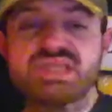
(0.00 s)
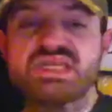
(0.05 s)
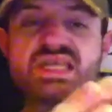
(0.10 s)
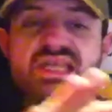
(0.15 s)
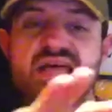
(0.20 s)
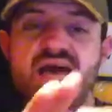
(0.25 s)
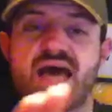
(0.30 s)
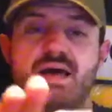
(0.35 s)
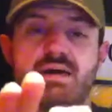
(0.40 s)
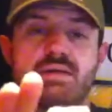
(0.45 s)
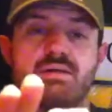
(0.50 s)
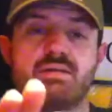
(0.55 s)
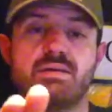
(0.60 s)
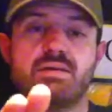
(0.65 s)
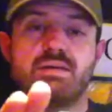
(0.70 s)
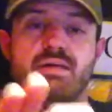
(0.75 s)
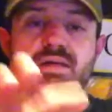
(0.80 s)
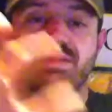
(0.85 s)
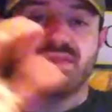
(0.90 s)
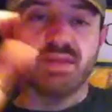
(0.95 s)
see that,
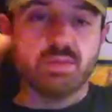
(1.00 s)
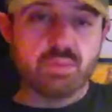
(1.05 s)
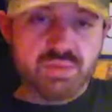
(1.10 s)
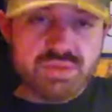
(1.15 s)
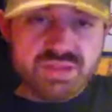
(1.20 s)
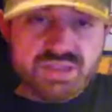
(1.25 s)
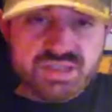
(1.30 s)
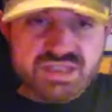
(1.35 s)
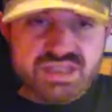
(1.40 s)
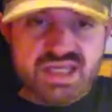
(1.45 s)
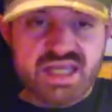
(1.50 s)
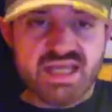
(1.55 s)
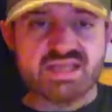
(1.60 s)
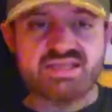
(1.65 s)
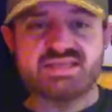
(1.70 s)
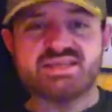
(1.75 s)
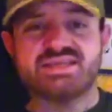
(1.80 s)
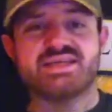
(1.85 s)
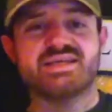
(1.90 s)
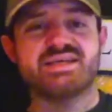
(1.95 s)
they will see
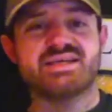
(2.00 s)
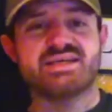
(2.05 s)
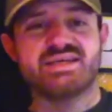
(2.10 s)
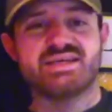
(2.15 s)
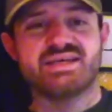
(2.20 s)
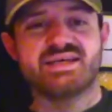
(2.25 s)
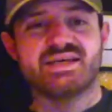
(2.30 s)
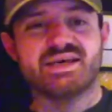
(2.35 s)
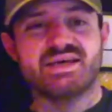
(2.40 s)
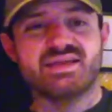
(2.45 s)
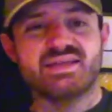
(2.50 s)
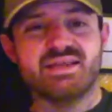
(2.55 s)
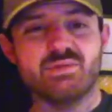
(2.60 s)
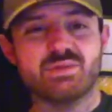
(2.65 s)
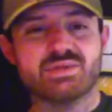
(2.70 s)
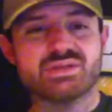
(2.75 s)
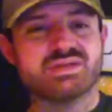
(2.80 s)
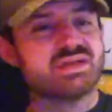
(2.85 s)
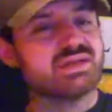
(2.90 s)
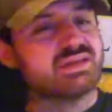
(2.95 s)
it. They
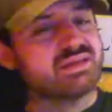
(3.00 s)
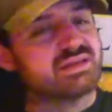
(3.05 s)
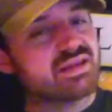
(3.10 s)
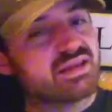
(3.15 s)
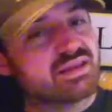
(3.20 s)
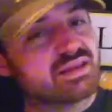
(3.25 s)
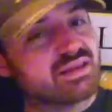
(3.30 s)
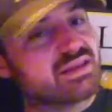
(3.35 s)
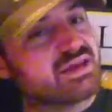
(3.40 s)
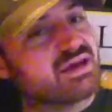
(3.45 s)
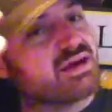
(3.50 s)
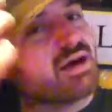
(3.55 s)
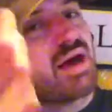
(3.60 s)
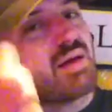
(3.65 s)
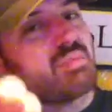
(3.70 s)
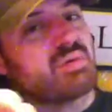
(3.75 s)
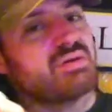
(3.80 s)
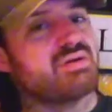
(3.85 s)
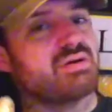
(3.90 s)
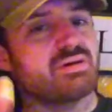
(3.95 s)
will see, think how
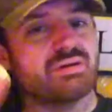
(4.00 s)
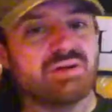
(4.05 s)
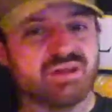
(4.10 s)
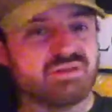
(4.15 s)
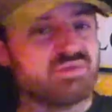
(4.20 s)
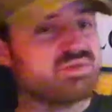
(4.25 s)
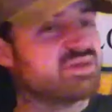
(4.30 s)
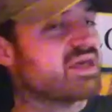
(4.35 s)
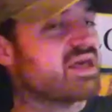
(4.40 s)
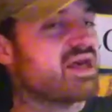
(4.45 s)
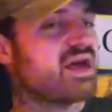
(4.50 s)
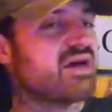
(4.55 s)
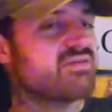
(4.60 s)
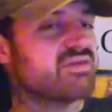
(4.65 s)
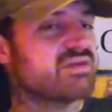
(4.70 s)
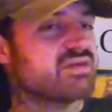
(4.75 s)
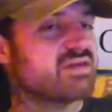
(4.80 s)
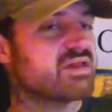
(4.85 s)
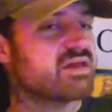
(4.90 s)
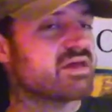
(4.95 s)
happy they are. Look at what they have.
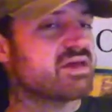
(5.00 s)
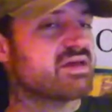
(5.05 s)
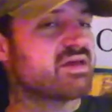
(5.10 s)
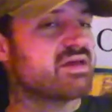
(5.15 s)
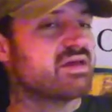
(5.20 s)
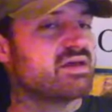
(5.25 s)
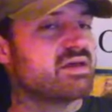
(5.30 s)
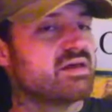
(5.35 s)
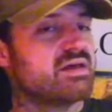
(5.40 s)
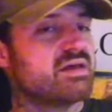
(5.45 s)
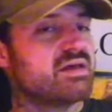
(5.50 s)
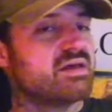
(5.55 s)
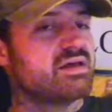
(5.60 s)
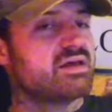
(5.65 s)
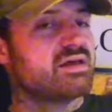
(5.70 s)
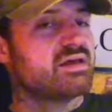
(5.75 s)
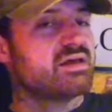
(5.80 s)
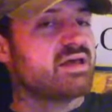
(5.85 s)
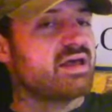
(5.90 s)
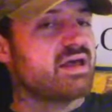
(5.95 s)
Da, da, da.
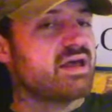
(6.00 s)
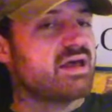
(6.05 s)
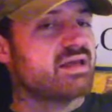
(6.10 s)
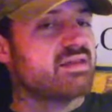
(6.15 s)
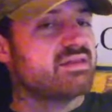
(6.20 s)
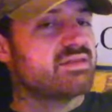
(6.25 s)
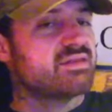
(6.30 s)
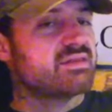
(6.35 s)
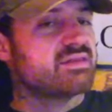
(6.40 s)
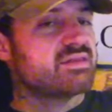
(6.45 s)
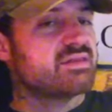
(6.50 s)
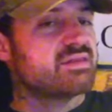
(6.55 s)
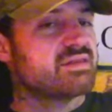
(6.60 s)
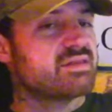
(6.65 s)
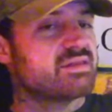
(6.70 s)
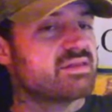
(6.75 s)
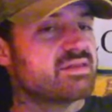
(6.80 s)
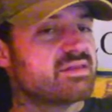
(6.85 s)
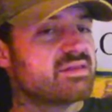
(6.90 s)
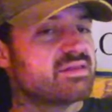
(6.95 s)
And
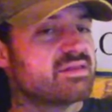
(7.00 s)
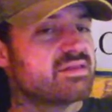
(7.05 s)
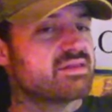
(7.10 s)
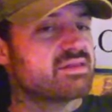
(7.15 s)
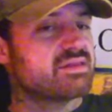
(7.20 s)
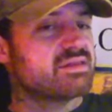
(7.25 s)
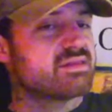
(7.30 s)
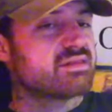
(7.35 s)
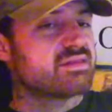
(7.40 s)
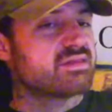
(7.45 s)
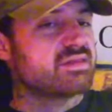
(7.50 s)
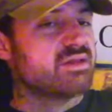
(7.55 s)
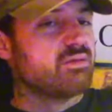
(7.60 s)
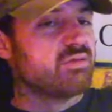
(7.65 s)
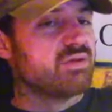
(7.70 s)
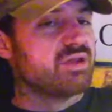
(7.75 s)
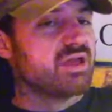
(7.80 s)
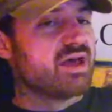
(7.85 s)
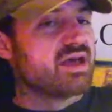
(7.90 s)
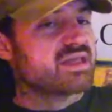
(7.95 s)
they
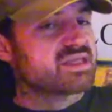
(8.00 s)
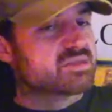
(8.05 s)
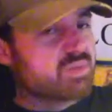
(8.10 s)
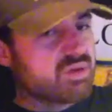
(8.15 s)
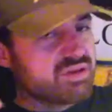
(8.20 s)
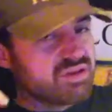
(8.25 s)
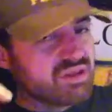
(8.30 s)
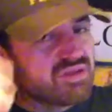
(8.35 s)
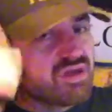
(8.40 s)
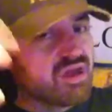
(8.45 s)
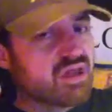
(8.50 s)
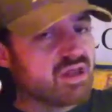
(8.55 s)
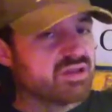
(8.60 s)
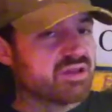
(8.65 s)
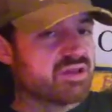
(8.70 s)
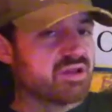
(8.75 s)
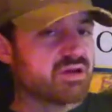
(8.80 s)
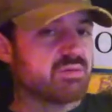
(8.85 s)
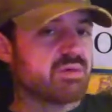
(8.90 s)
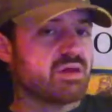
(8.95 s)
won't ask, but the thought will
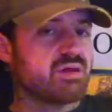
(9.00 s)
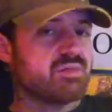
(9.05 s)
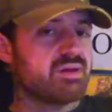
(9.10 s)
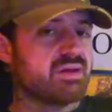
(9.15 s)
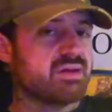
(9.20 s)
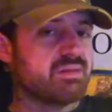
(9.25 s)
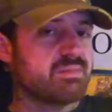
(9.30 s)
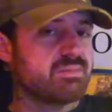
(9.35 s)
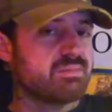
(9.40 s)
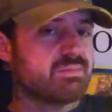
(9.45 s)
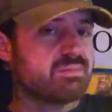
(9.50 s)
linger, maybe.